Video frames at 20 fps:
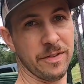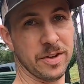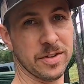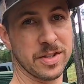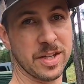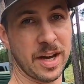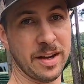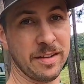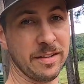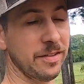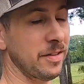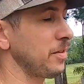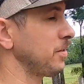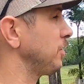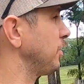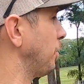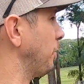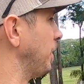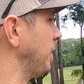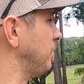
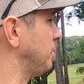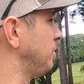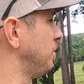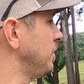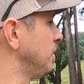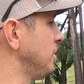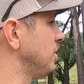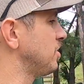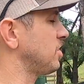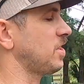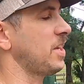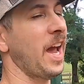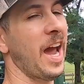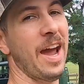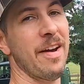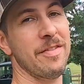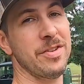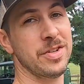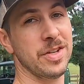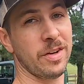They'll be
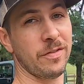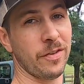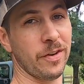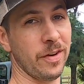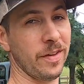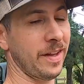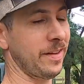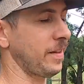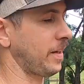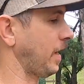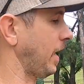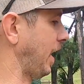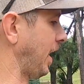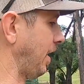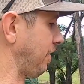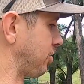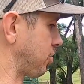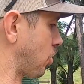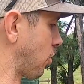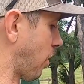scavenging for anything the
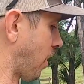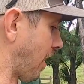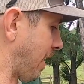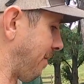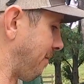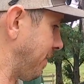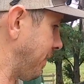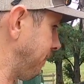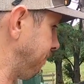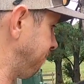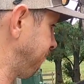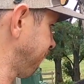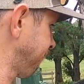calves drop. But